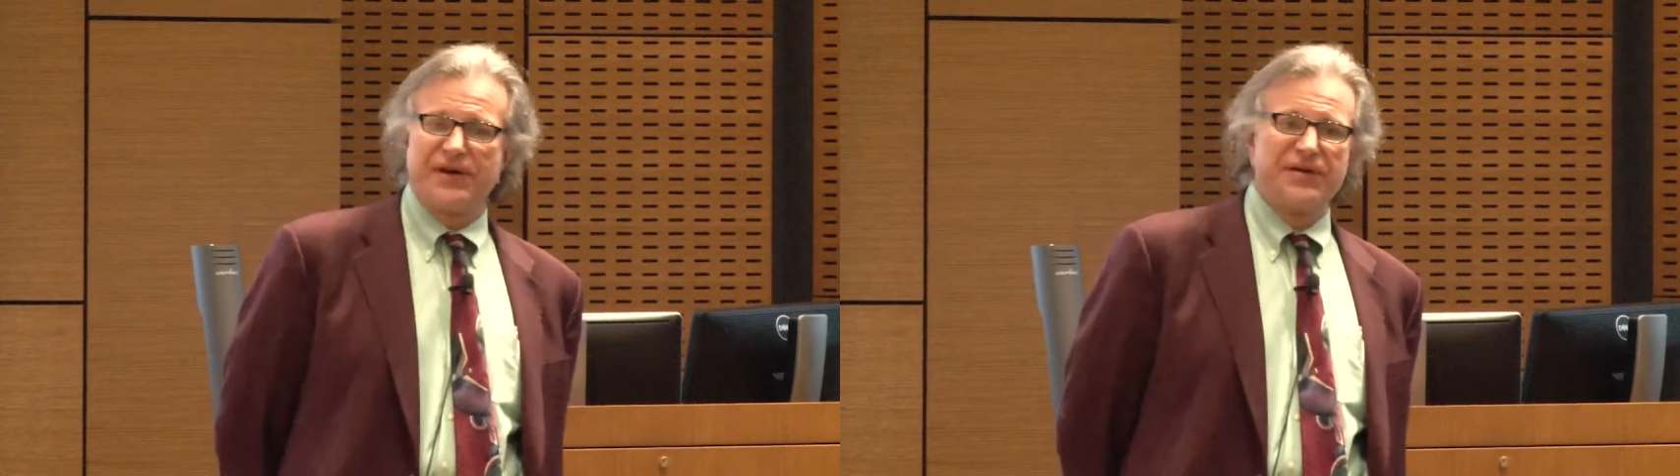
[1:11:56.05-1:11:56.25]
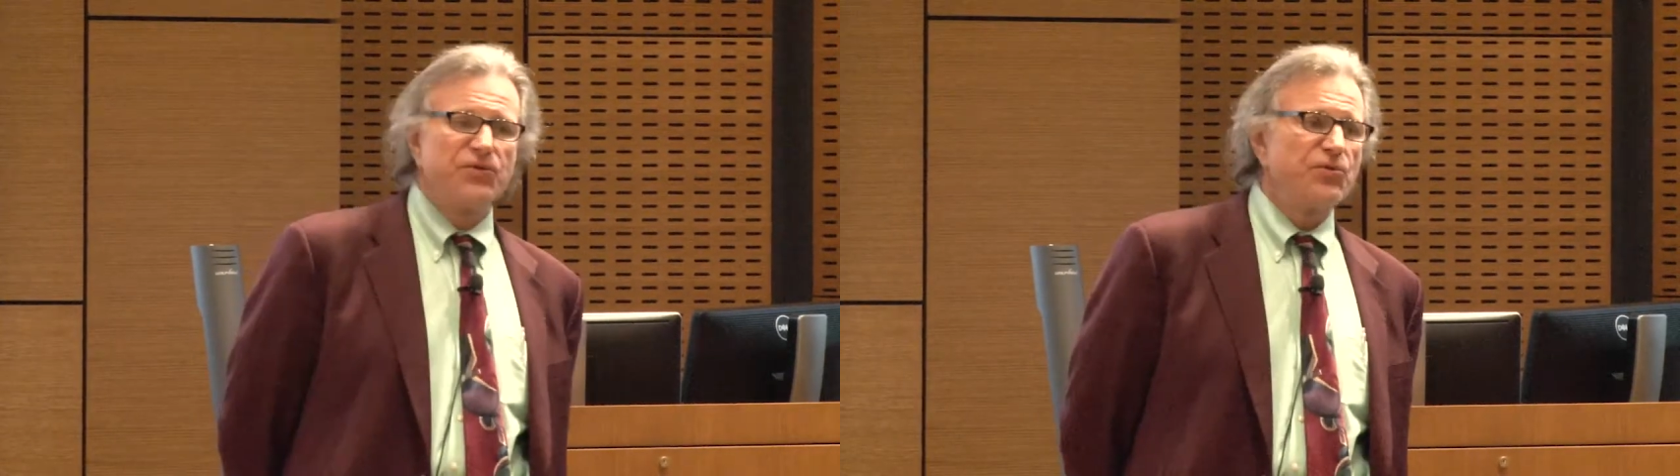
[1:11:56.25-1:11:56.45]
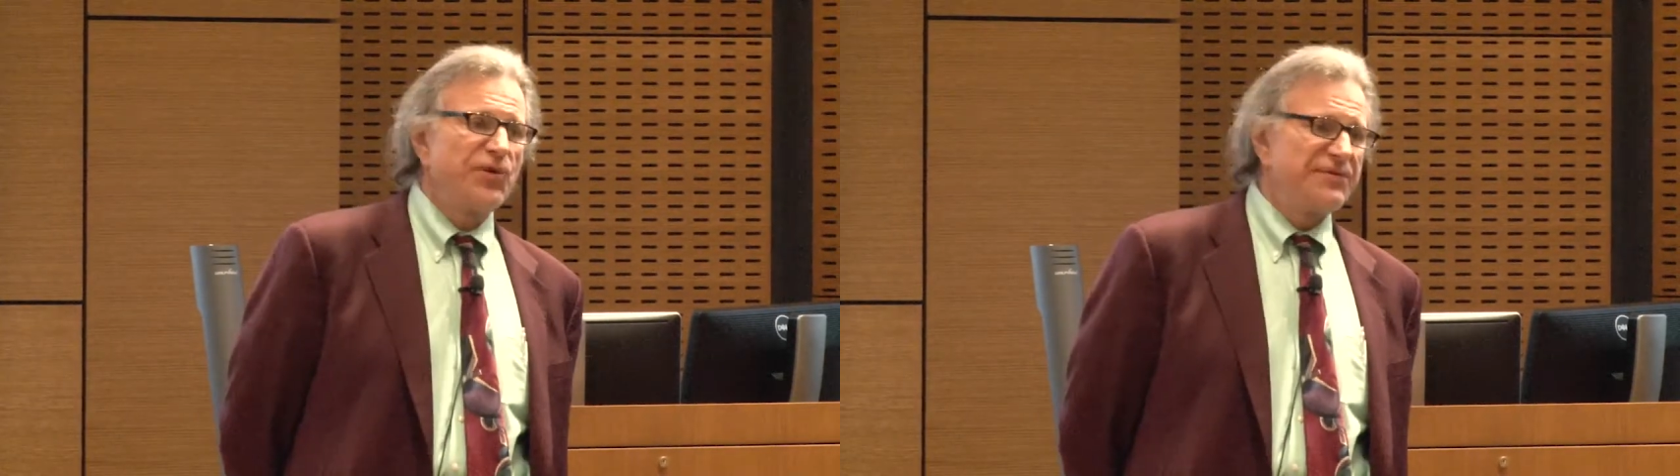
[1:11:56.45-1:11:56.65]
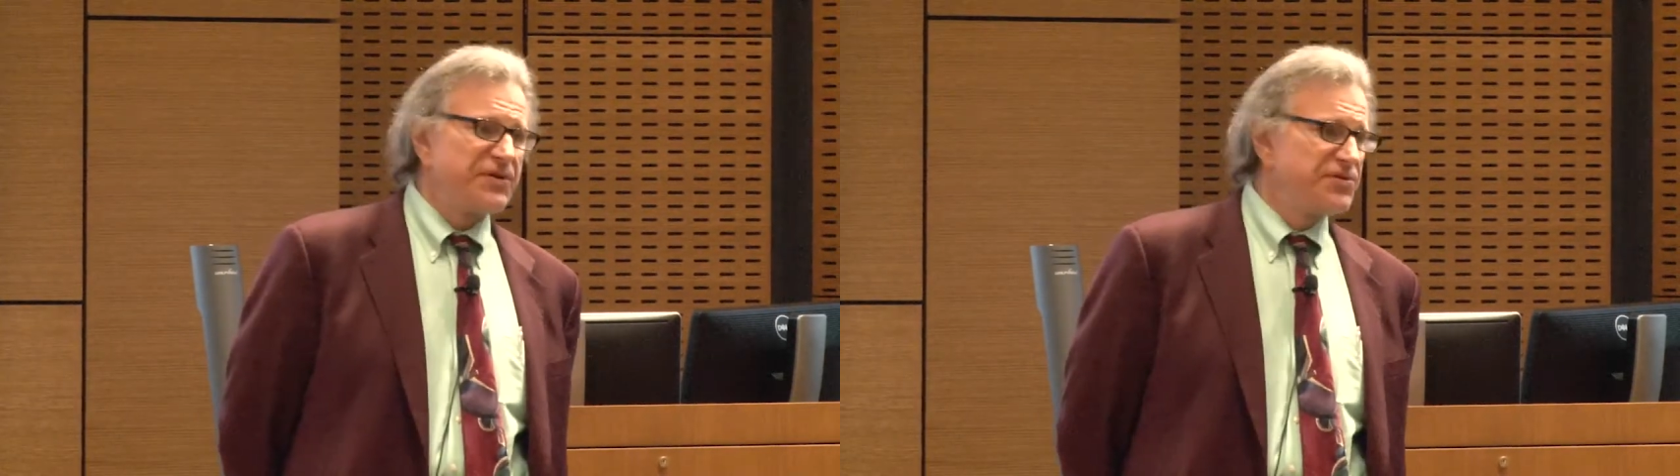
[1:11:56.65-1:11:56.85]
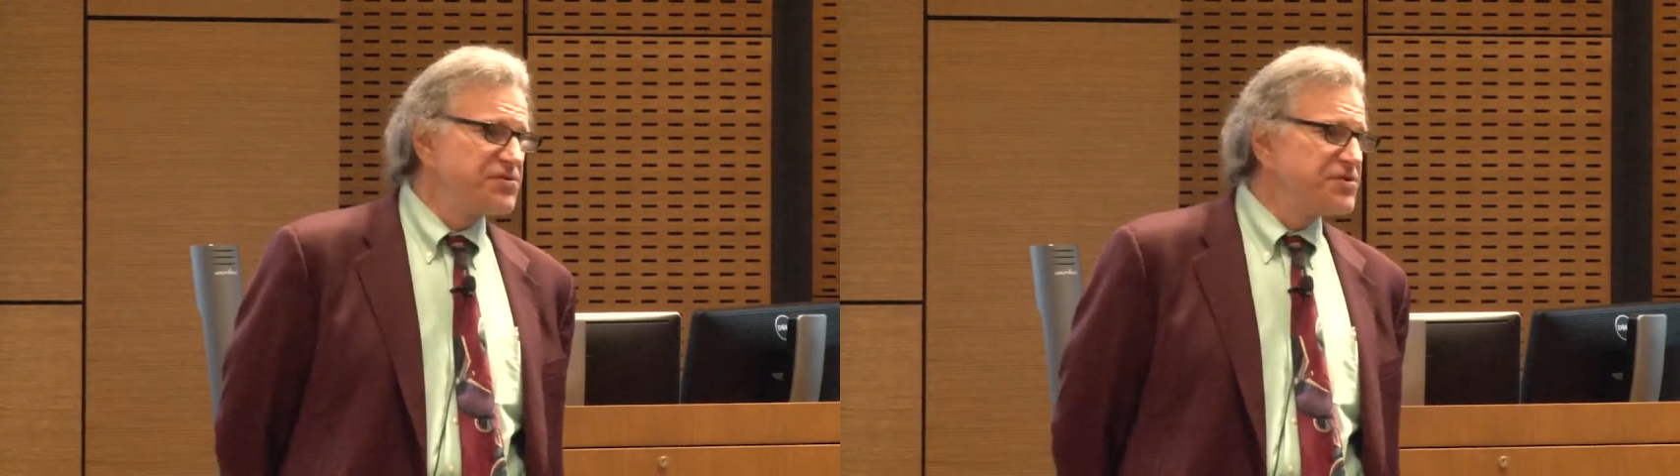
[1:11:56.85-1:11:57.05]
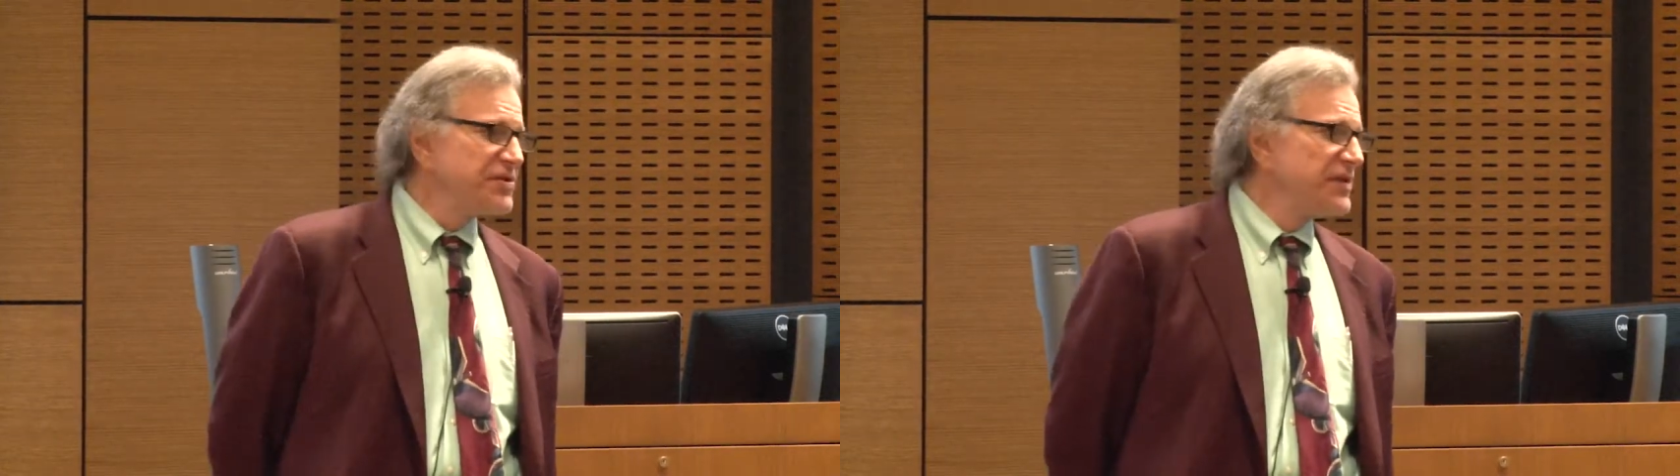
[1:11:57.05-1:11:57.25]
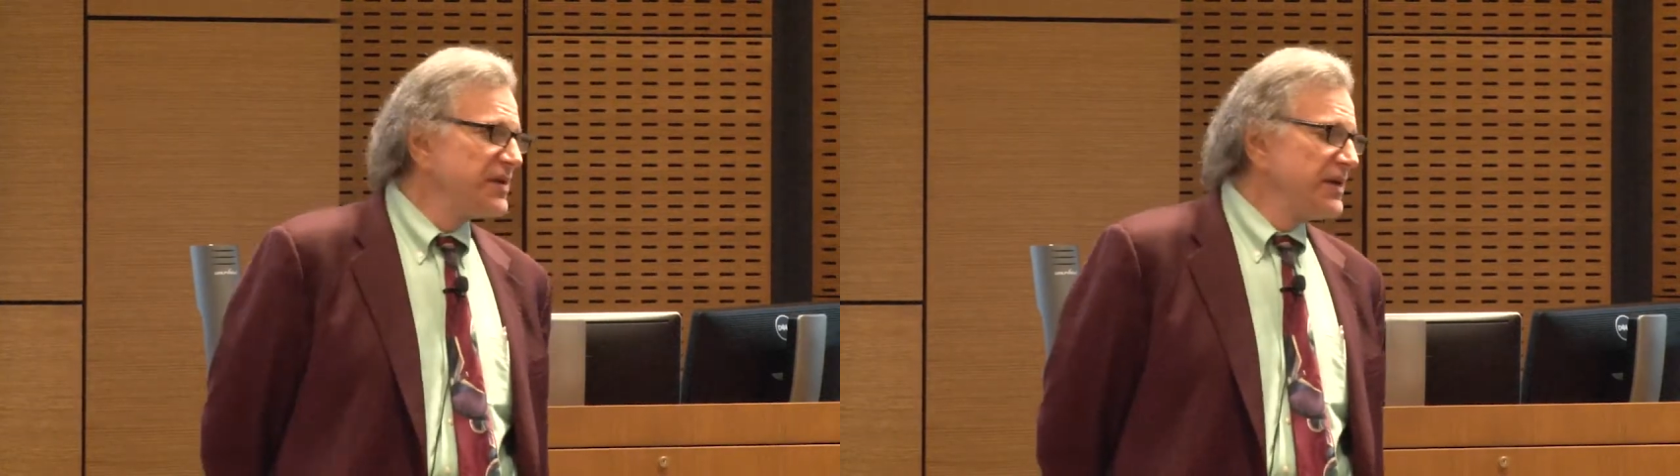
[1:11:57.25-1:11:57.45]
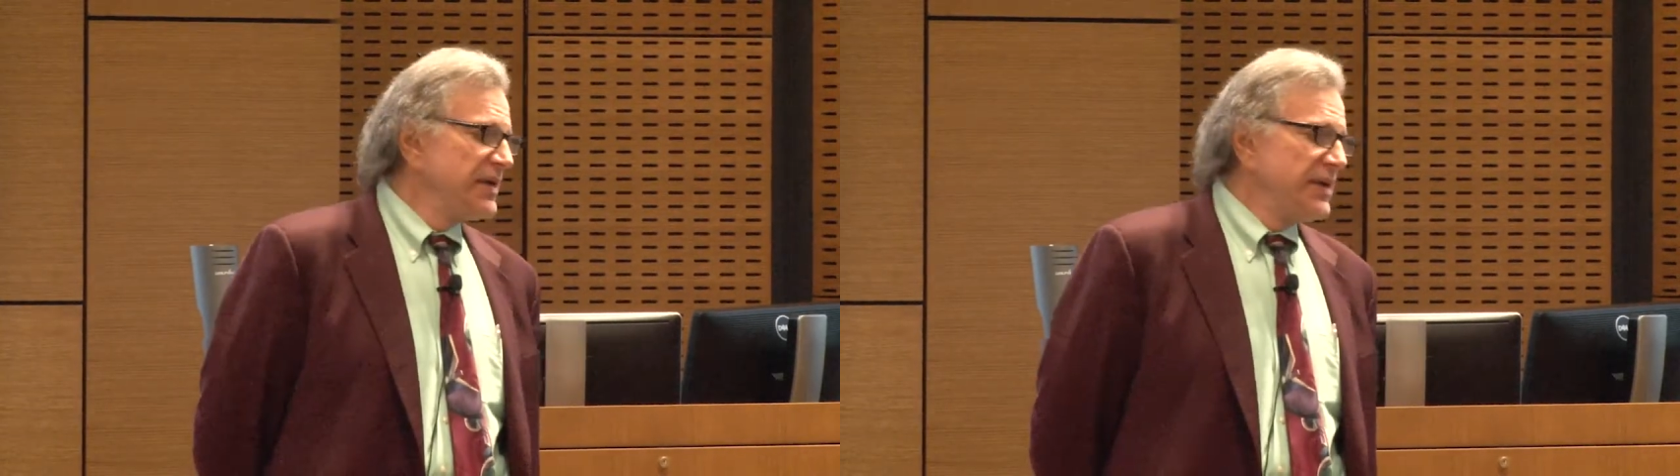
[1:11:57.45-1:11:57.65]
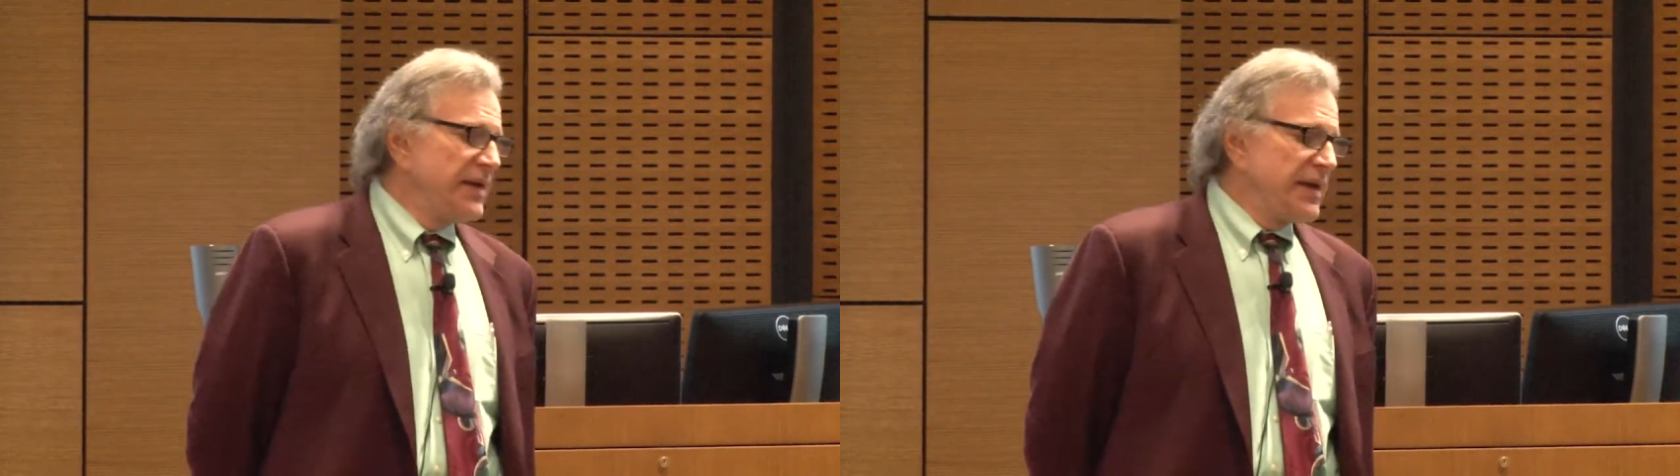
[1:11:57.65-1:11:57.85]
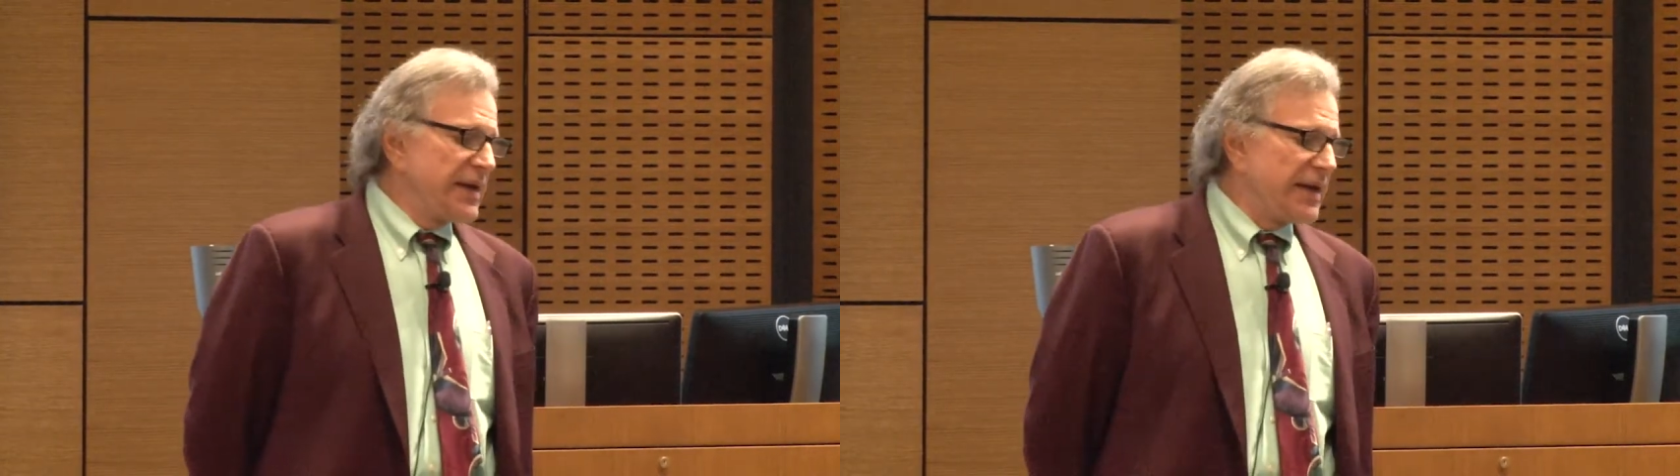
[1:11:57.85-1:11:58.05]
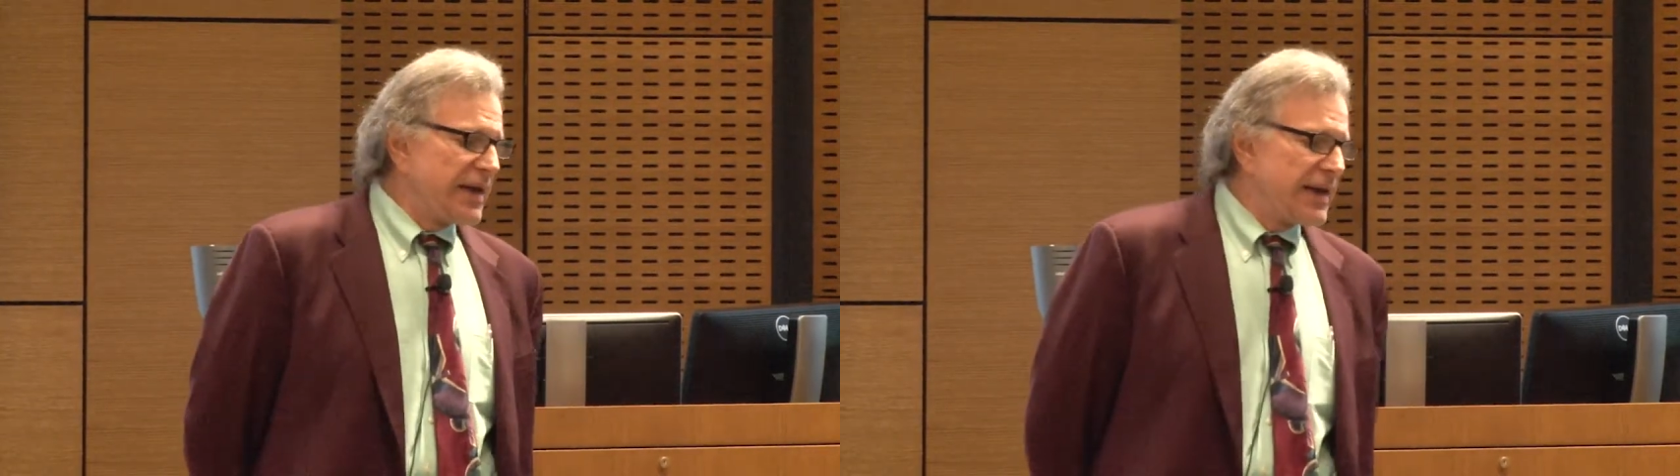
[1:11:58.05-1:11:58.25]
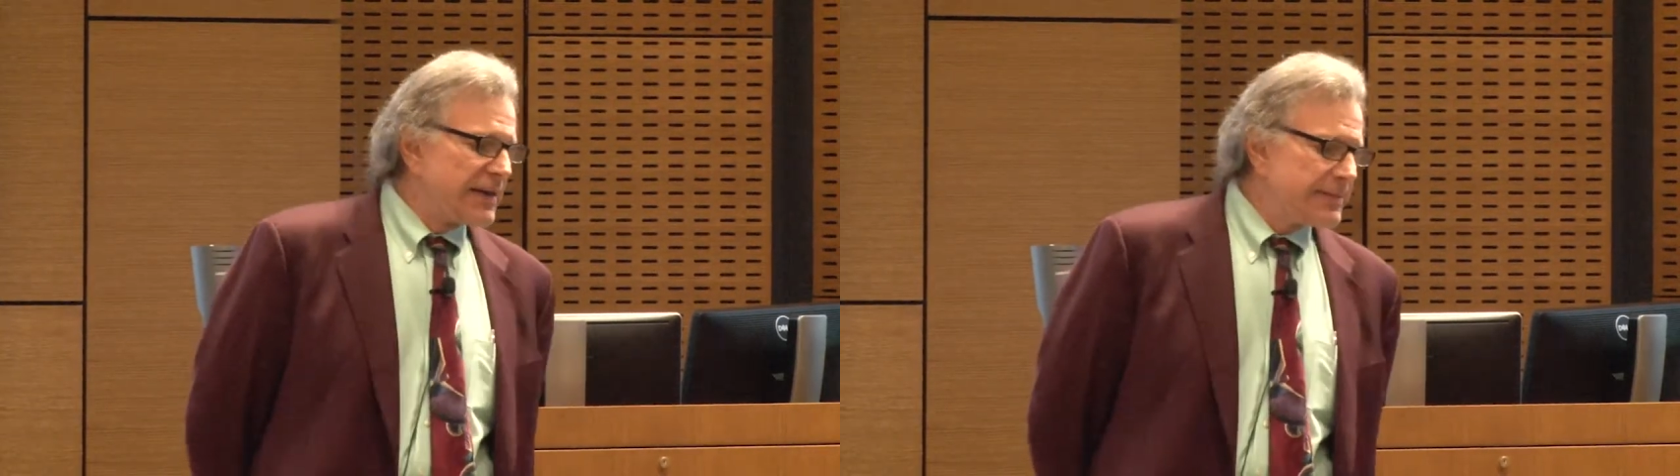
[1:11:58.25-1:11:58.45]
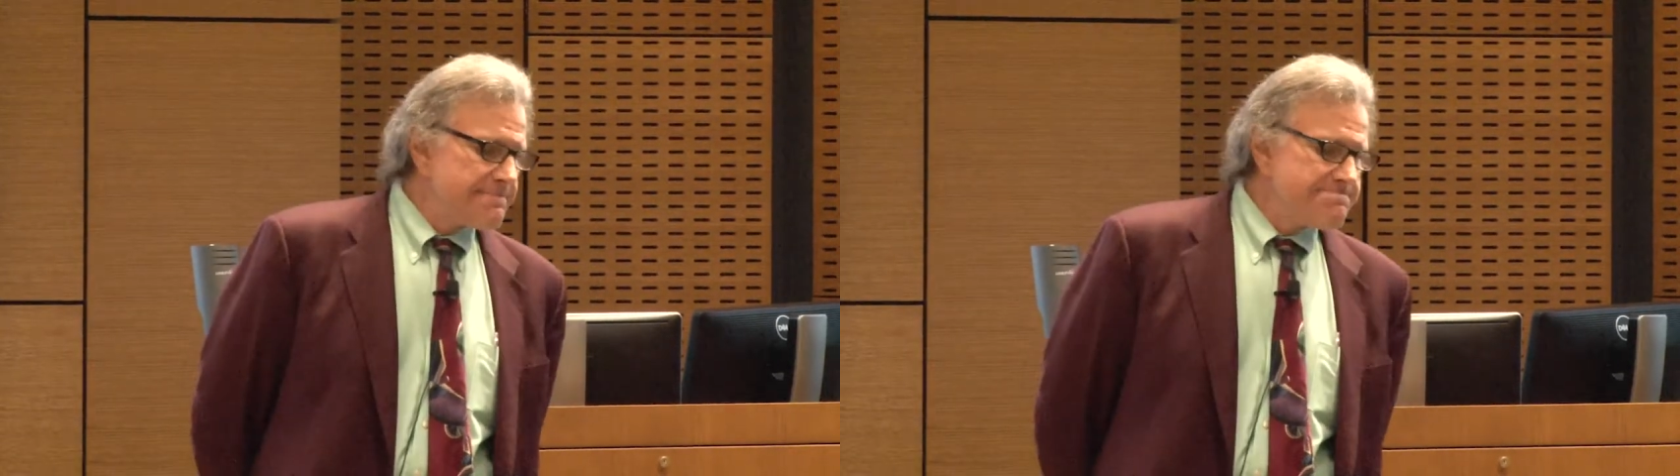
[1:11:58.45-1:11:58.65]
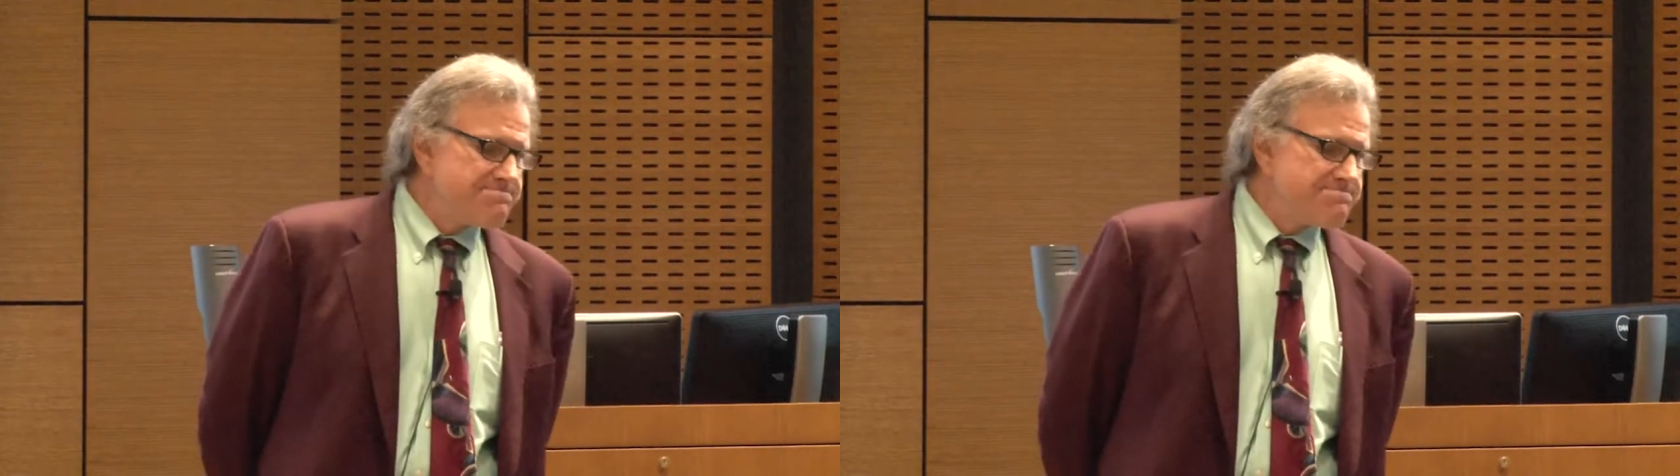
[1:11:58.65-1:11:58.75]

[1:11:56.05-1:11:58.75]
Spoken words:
annual revenues. And,